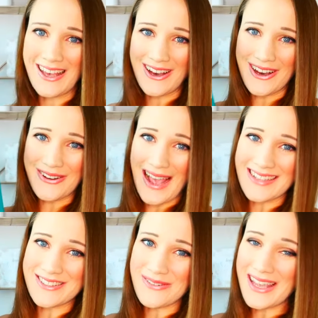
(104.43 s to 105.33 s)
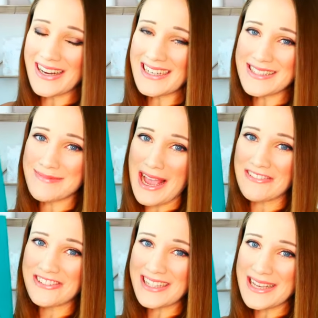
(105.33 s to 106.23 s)
Okay, so here is my
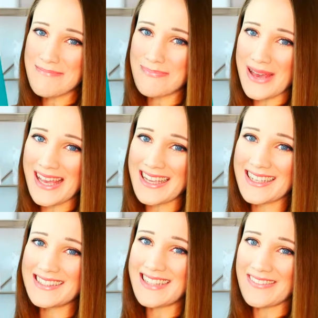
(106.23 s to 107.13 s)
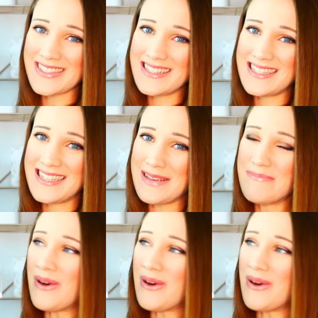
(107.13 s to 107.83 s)
really big DAVIDsTEA